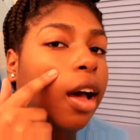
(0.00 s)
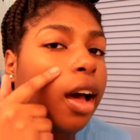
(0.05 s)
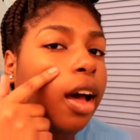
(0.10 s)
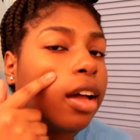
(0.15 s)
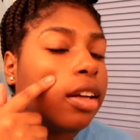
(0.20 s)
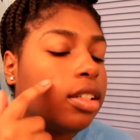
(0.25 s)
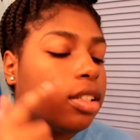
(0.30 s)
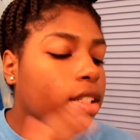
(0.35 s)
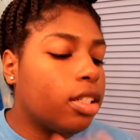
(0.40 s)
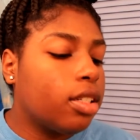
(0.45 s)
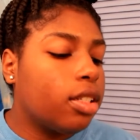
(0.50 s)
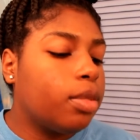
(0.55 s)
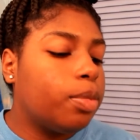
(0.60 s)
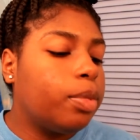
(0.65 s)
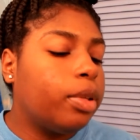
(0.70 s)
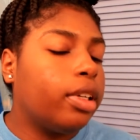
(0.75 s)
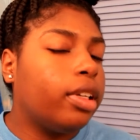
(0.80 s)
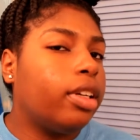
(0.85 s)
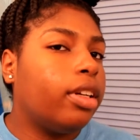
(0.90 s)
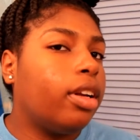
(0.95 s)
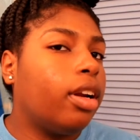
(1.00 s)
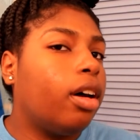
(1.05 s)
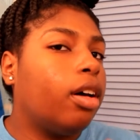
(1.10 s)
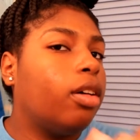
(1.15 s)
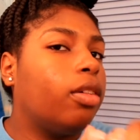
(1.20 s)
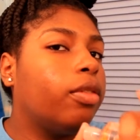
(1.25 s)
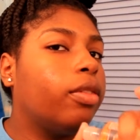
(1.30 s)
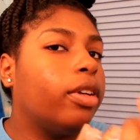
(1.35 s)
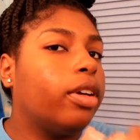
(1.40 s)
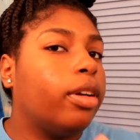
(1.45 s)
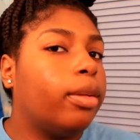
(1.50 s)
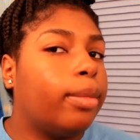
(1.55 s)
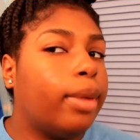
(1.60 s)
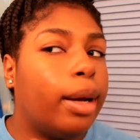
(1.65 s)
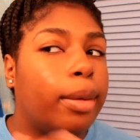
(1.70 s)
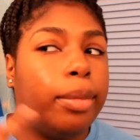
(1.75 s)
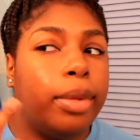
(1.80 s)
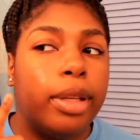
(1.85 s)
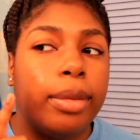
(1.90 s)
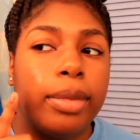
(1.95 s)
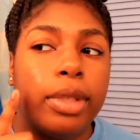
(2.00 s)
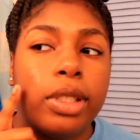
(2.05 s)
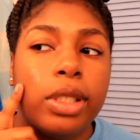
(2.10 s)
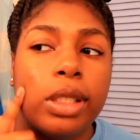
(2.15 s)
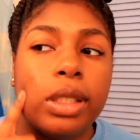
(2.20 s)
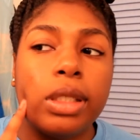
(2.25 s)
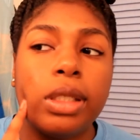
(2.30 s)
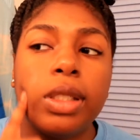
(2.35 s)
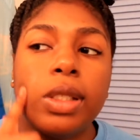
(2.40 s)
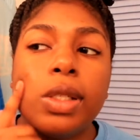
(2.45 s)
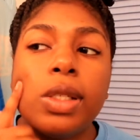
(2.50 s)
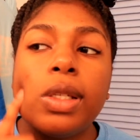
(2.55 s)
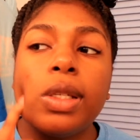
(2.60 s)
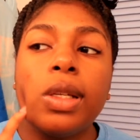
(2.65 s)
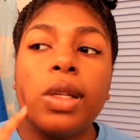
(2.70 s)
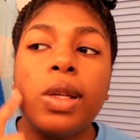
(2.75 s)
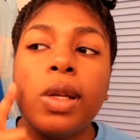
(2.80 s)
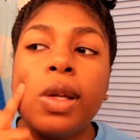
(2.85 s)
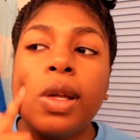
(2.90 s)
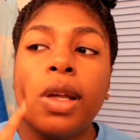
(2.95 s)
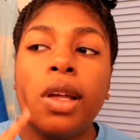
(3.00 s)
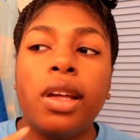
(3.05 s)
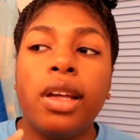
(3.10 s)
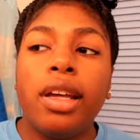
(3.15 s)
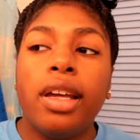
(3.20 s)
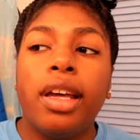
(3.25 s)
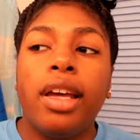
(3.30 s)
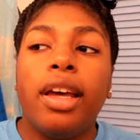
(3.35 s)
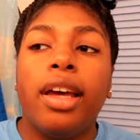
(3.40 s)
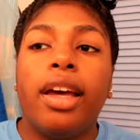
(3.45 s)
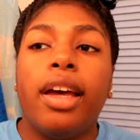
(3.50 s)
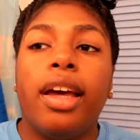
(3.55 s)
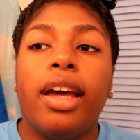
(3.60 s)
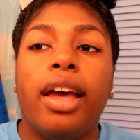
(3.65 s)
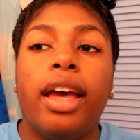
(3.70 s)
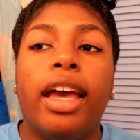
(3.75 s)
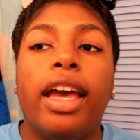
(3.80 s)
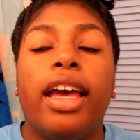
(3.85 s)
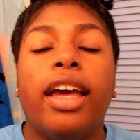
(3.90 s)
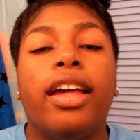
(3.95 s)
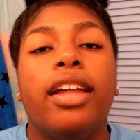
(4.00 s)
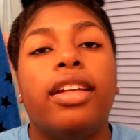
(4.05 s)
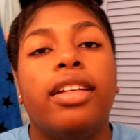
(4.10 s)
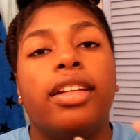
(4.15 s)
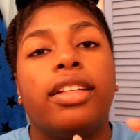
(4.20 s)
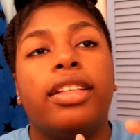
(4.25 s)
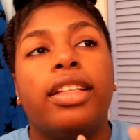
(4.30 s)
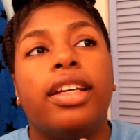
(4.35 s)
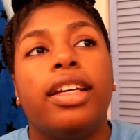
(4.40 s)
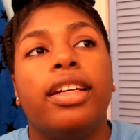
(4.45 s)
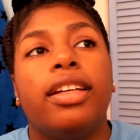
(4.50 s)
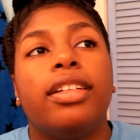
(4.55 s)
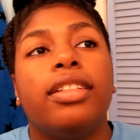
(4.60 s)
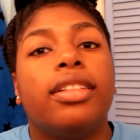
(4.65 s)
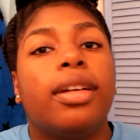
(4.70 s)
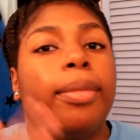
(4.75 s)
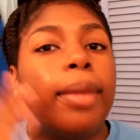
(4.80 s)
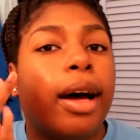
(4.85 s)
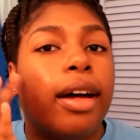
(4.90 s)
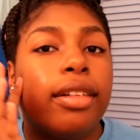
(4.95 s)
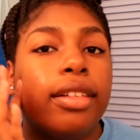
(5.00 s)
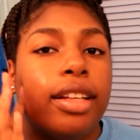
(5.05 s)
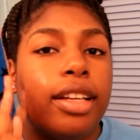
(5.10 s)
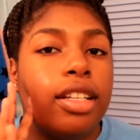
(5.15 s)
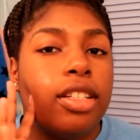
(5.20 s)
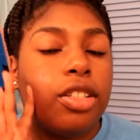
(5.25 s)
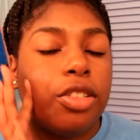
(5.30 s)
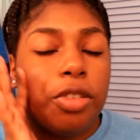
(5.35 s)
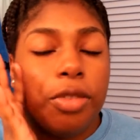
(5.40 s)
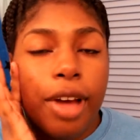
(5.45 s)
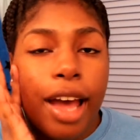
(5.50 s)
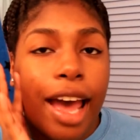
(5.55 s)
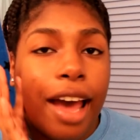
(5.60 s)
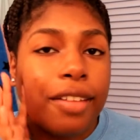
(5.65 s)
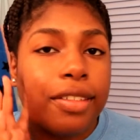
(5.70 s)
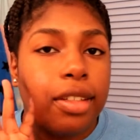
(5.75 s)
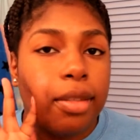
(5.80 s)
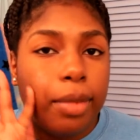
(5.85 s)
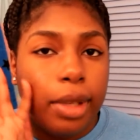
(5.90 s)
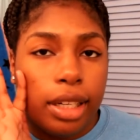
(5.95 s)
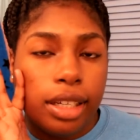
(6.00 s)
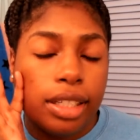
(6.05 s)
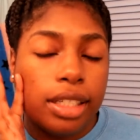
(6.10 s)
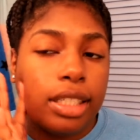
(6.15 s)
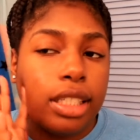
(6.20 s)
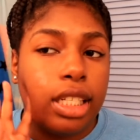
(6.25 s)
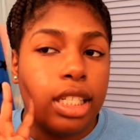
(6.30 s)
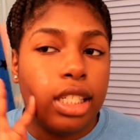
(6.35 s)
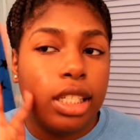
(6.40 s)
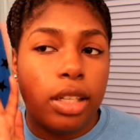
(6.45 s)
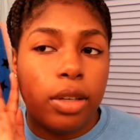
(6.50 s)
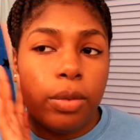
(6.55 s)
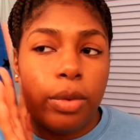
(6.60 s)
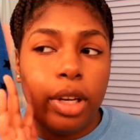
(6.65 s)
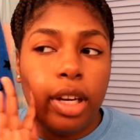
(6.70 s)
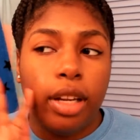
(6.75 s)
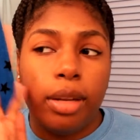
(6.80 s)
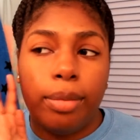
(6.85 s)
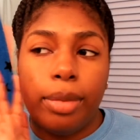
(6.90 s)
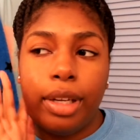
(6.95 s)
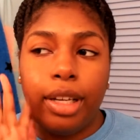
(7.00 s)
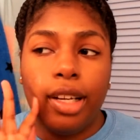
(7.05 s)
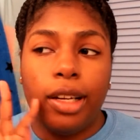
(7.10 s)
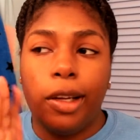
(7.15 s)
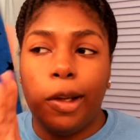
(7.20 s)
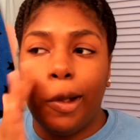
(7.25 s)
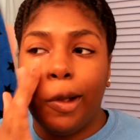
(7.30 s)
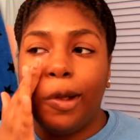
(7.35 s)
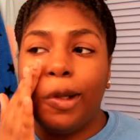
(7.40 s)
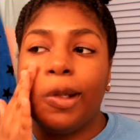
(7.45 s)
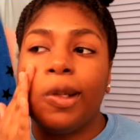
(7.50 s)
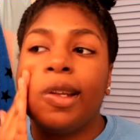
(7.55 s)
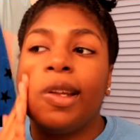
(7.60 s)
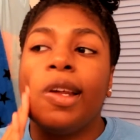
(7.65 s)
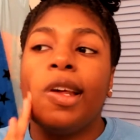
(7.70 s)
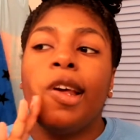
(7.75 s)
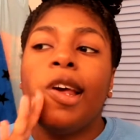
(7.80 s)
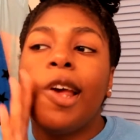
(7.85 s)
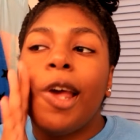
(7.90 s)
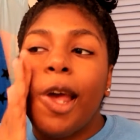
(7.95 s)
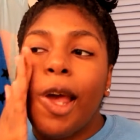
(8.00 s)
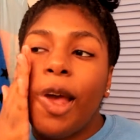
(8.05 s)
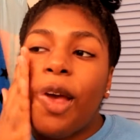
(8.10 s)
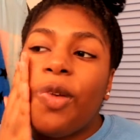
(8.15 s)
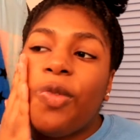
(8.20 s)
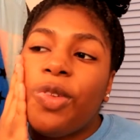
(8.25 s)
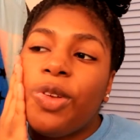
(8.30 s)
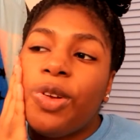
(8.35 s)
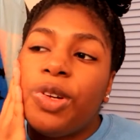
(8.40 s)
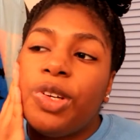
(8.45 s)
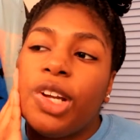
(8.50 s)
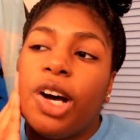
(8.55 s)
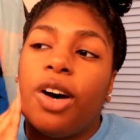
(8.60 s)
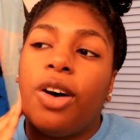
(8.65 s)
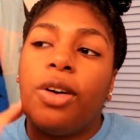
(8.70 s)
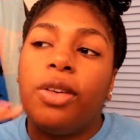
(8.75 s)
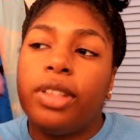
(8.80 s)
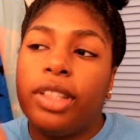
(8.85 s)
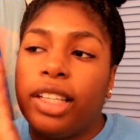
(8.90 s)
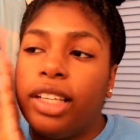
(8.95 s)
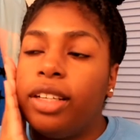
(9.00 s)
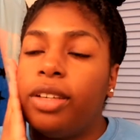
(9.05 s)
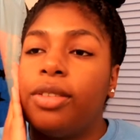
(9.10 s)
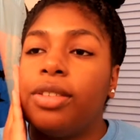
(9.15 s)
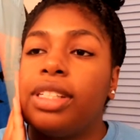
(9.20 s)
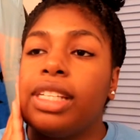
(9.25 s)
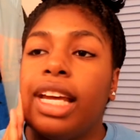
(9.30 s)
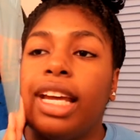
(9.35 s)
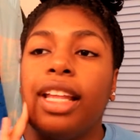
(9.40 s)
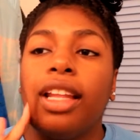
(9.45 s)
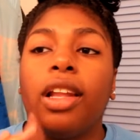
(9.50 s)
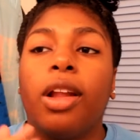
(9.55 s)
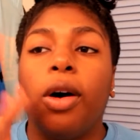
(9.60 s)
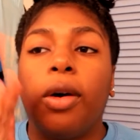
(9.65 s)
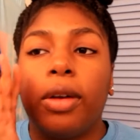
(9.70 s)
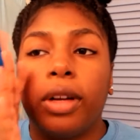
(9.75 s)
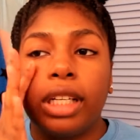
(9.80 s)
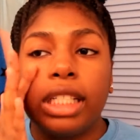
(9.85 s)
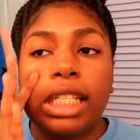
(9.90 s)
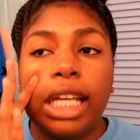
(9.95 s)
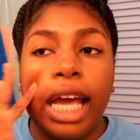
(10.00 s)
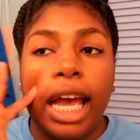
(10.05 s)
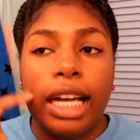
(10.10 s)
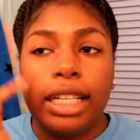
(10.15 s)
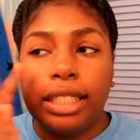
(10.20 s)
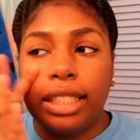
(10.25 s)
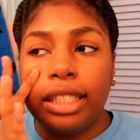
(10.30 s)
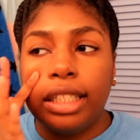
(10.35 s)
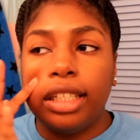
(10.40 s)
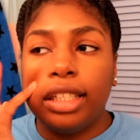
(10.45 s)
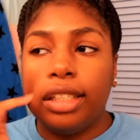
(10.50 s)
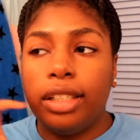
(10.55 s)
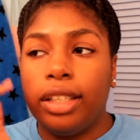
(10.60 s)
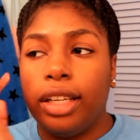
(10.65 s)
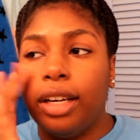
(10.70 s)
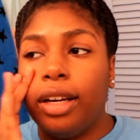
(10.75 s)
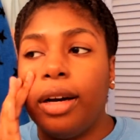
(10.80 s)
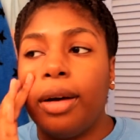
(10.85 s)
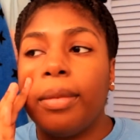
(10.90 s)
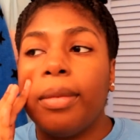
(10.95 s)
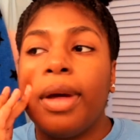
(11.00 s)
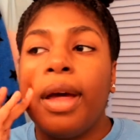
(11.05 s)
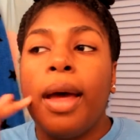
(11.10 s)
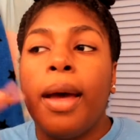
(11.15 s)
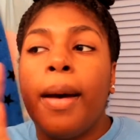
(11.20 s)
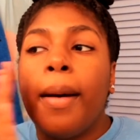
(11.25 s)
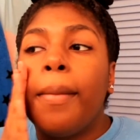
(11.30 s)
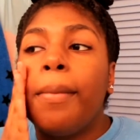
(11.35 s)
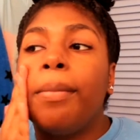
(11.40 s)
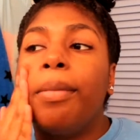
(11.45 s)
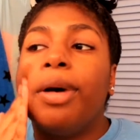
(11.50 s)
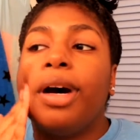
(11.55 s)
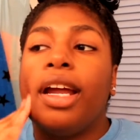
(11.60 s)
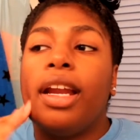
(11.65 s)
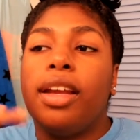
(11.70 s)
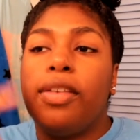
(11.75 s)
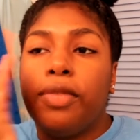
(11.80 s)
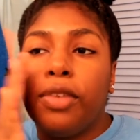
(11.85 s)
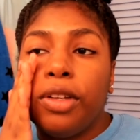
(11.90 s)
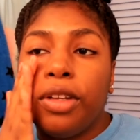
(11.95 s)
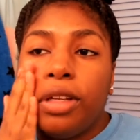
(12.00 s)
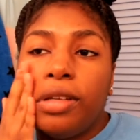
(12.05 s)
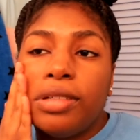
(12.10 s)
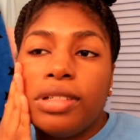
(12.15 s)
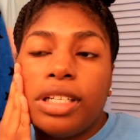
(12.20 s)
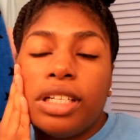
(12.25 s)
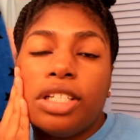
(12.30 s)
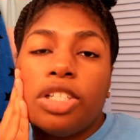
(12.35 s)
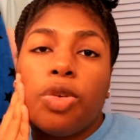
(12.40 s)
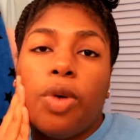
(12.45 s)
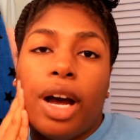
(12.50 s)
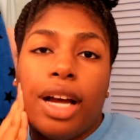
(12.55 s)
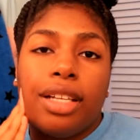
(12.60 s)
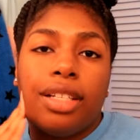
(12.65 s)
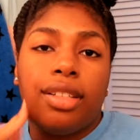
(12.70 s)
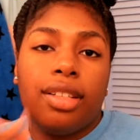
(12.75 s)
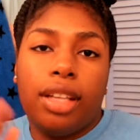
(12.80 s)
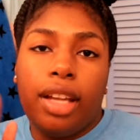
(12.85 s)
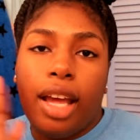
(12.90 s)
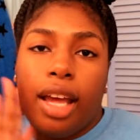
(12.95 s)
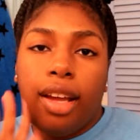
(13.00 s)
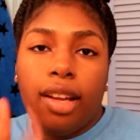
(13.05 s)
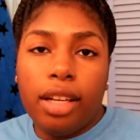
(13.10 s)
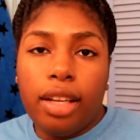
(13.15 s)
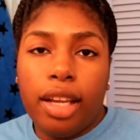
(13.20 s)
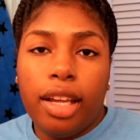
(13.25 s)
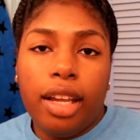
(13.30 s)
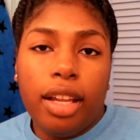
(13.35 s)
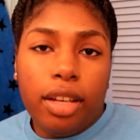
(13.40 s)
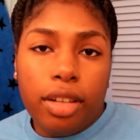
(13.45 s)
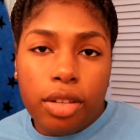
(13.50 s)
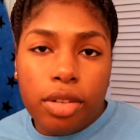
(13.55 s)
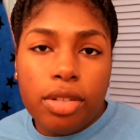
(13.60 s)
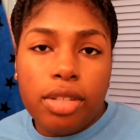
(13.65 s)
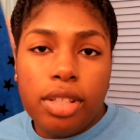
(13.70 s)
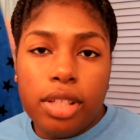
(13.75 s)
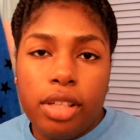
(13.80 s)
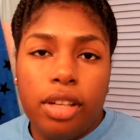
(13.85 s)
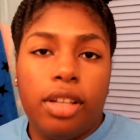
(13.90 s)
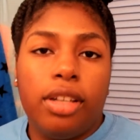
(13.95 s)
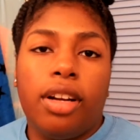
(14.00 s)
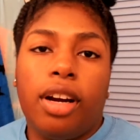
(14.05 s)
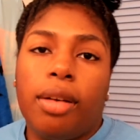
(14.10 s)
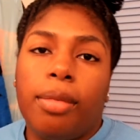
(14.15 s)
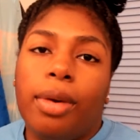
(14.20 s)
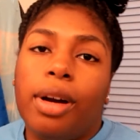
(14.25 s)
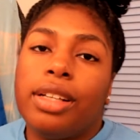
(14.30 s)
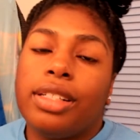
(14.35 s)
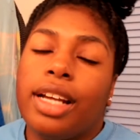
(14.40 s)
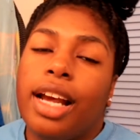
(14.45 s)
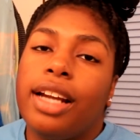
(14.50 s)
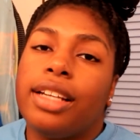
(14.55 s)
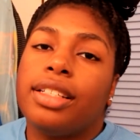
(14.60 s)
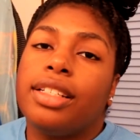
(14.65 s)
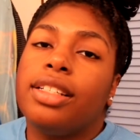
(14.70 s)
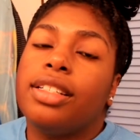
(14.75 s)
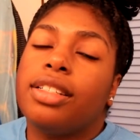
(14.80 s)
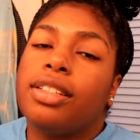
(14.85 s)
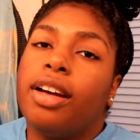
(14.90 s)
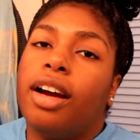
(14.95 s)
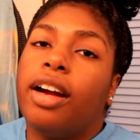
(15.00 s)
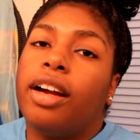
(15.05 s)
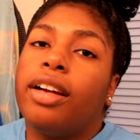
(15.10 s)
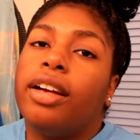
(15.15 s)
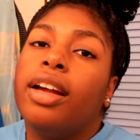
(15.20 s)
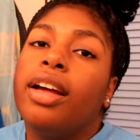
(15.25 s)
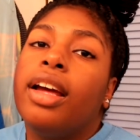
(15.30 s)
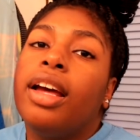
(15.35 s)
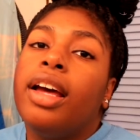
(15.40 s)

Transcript: I just put it over my blemishes. And the thing about this, you have to be consistent with it, because if you don't, then it will take longer to actually clear up. But if you use it twice a day, then you'll see your dark marks actually start